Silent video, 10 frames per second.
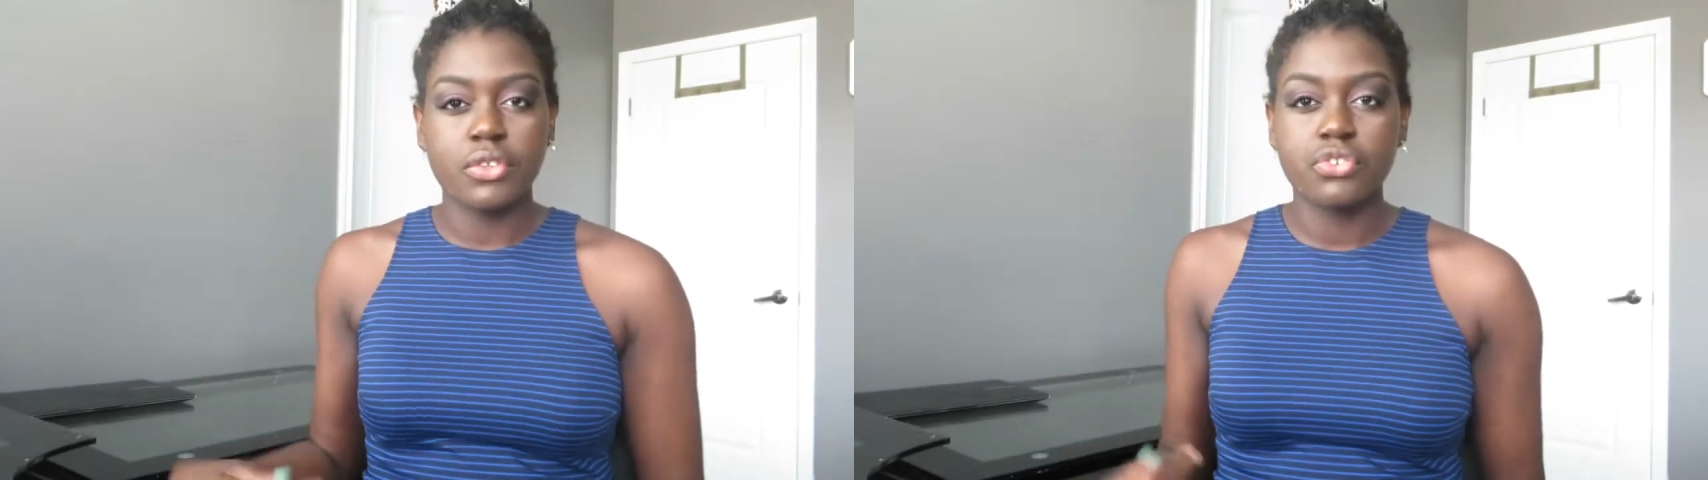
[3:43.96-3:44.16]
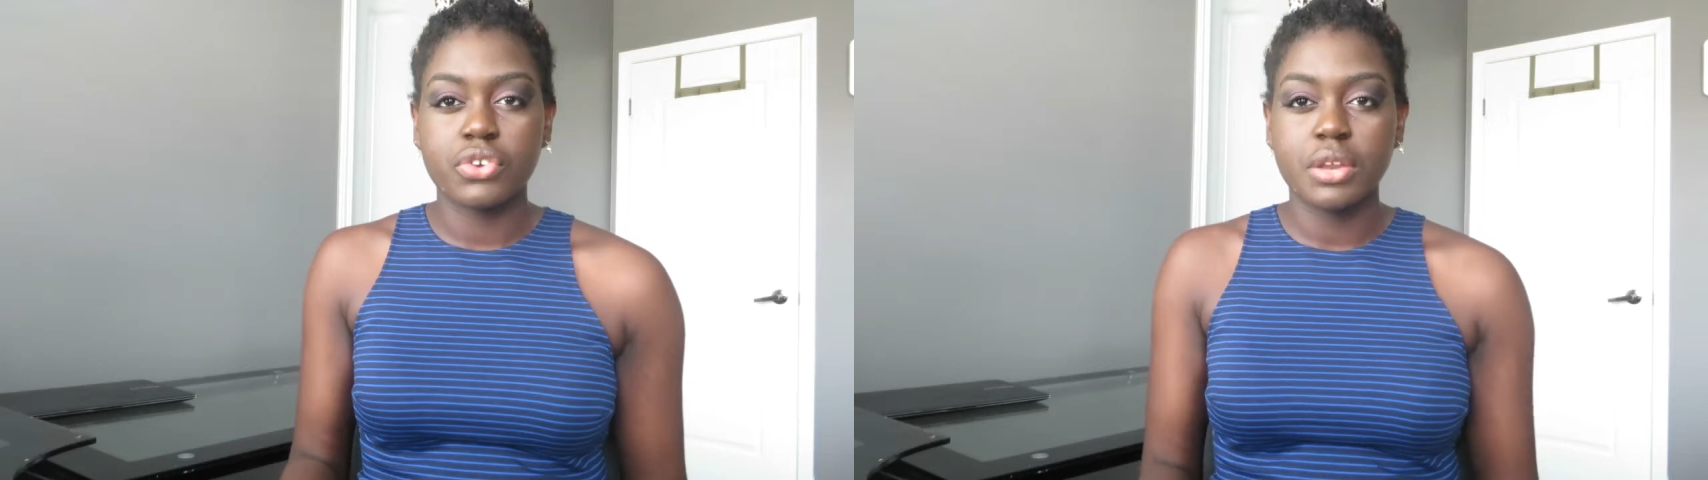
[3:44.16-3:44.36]

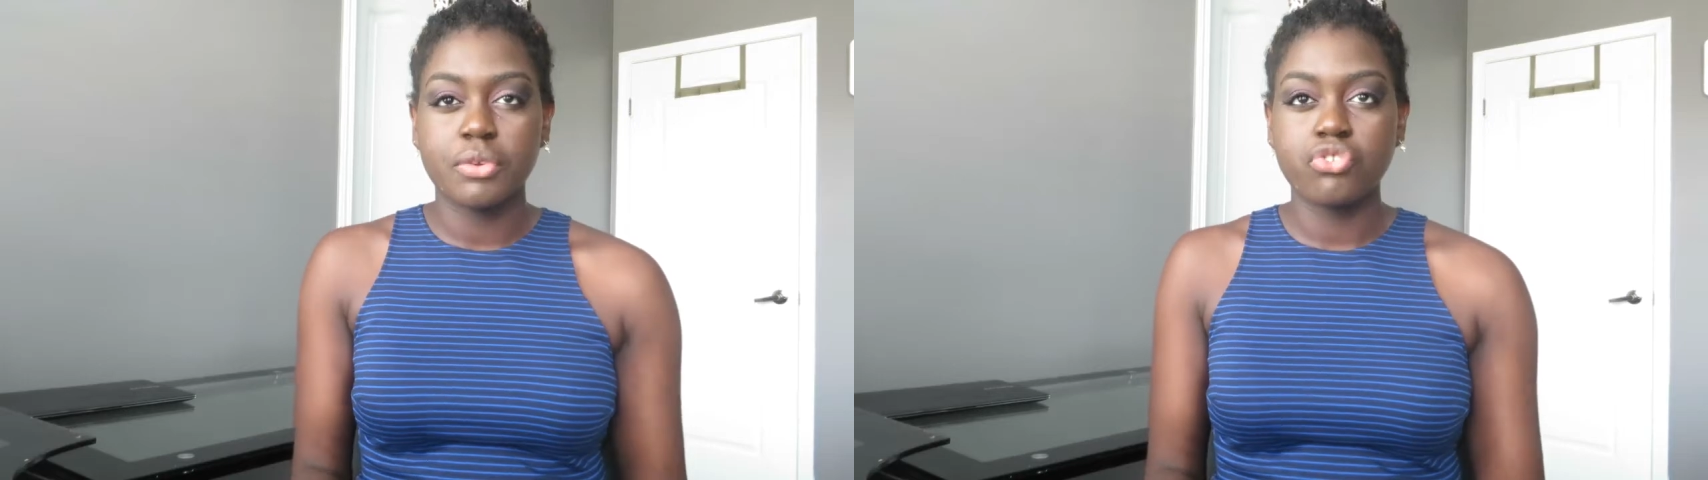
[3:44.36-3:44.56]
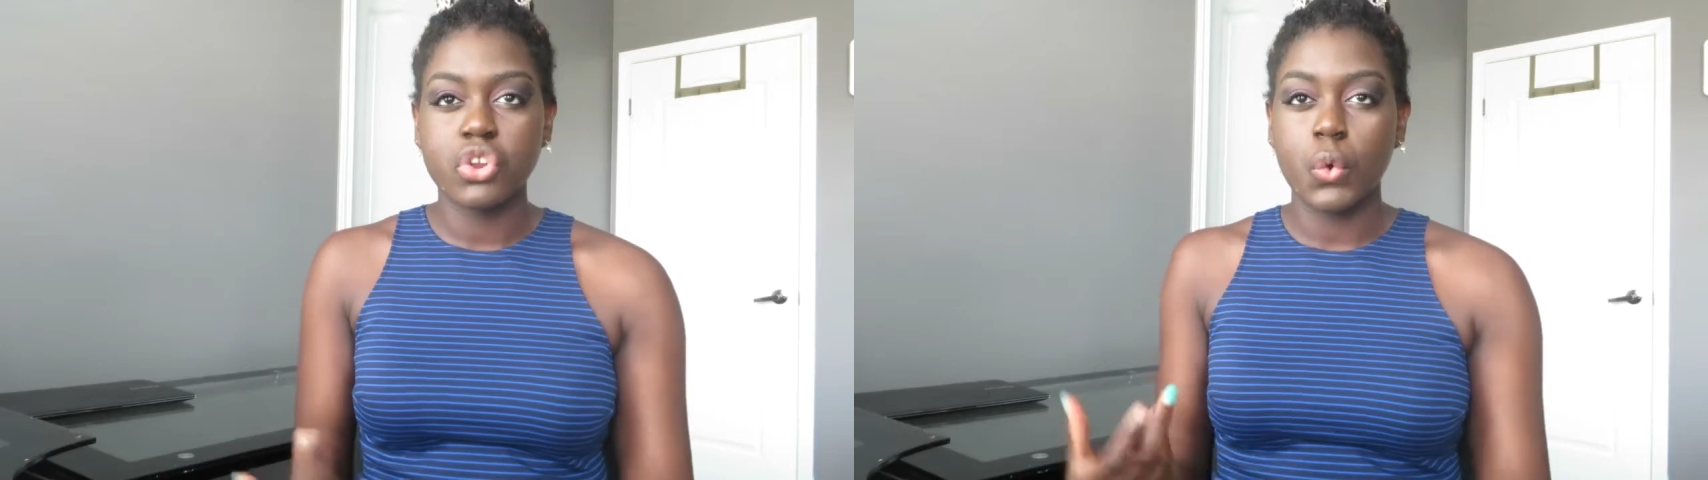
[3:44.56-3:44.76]
on the screen,
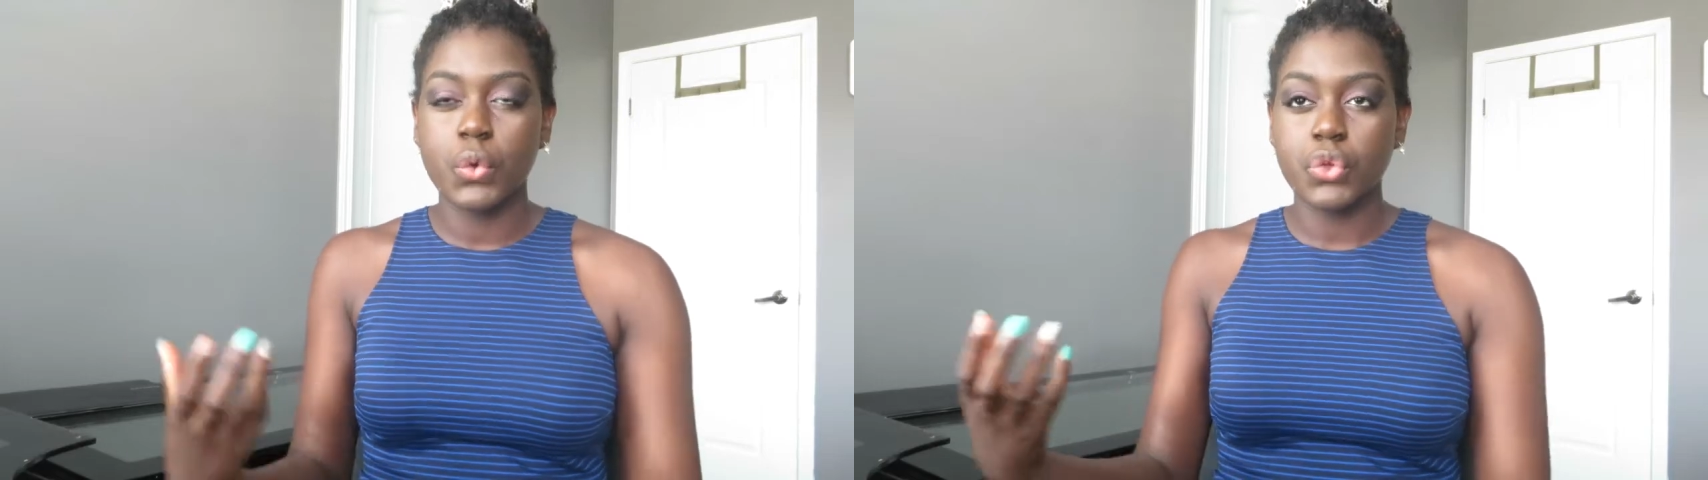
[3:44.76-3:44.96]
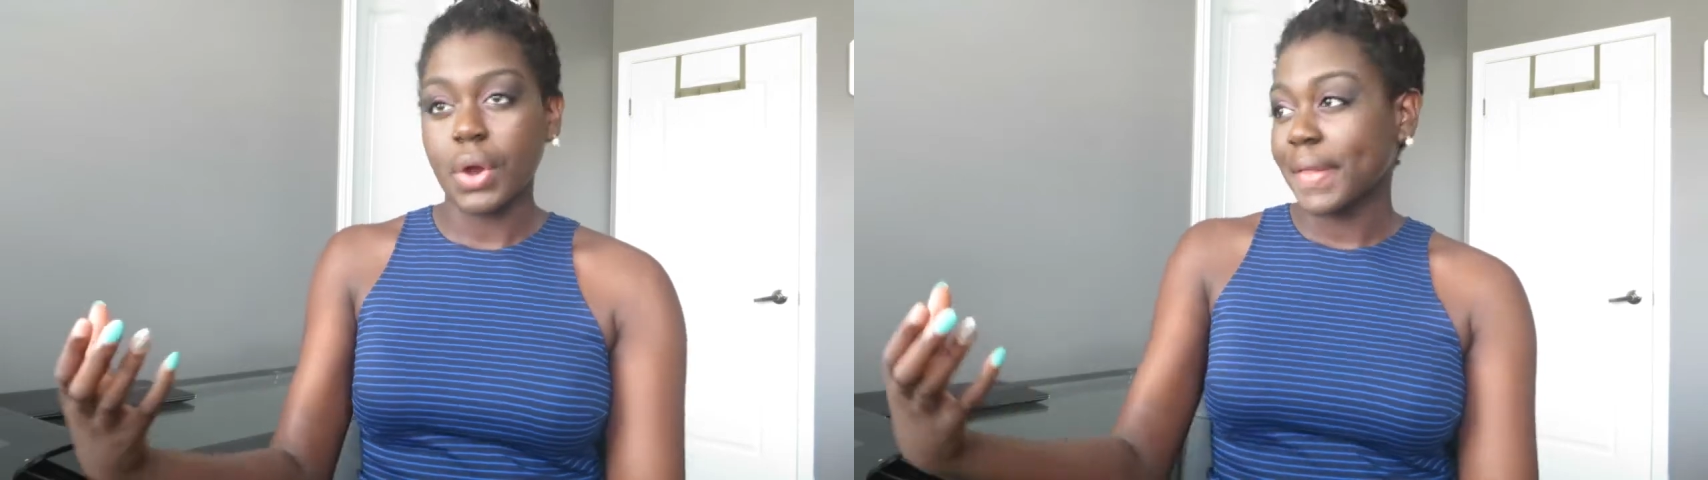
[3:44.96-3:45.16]
but you know
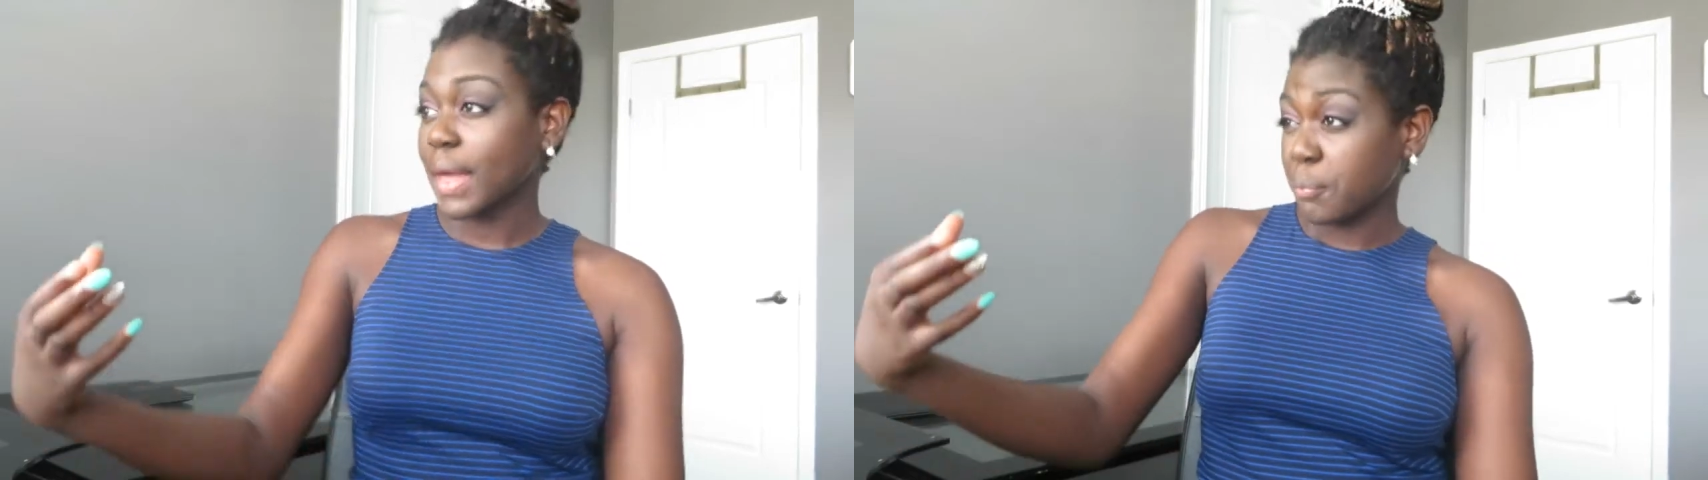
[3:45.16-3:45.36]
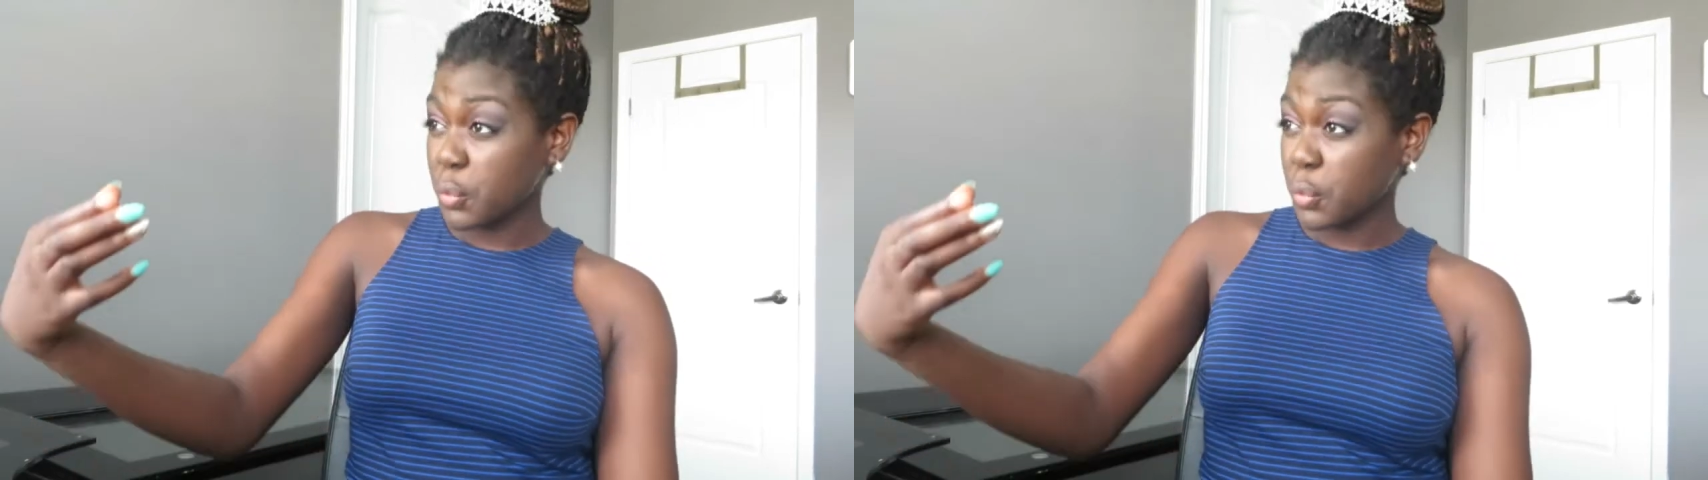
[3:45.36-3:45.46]
when they're all like,